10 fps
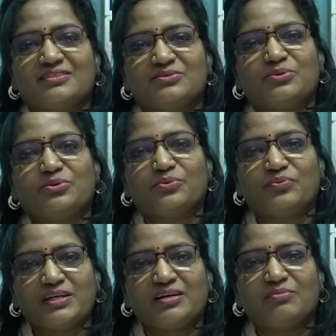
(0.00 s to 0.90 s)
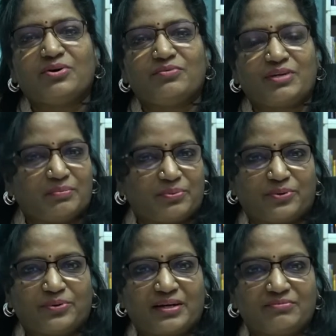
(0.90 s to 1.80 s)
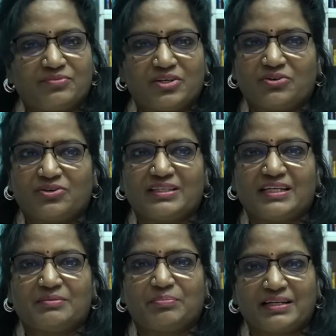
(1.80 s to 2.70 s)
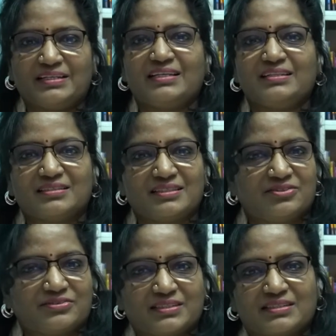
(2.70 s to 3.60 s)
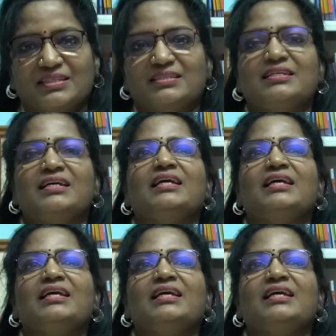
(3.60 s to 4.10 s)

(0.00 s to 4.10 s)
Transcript: So we come out with a program we call that Planting the Seed of Success.